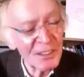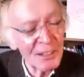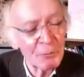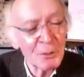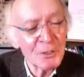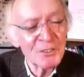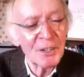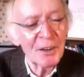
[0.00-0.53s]
it
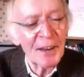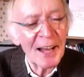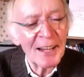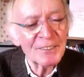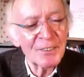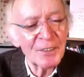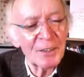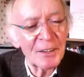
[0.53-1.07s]
wasn't an
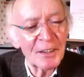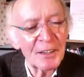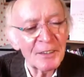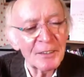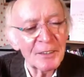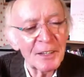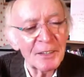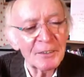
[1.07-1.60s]
accident either
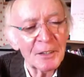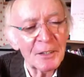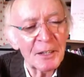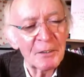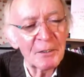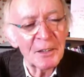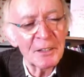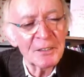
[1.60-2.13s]
that
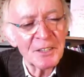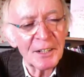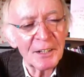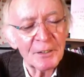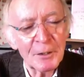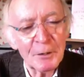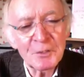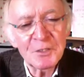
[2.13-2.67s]
the
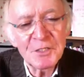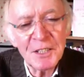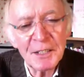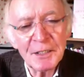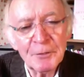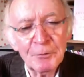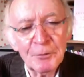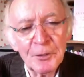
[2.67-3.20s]
Secretary of
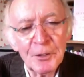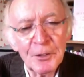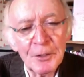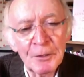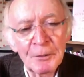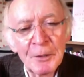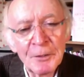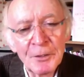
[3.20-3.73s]
State for
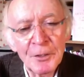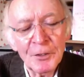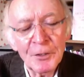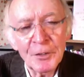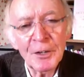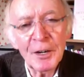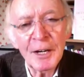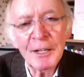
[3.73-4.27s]

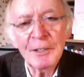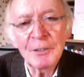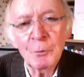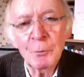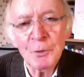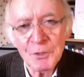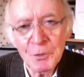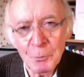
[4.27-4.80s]
Northern Ireland
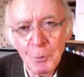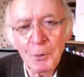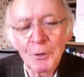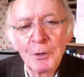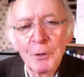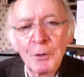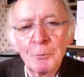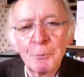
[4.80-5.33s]
was the one
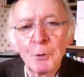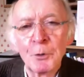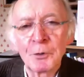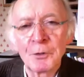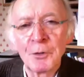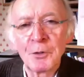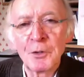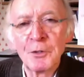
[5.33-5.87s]
who broke
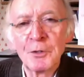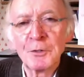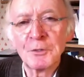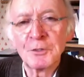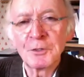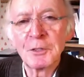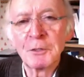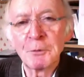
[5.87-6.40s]
the
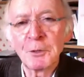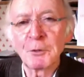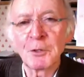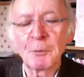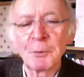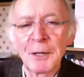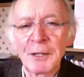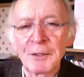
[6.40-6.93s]
news. We're going to
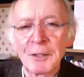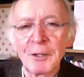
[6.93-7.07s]
break the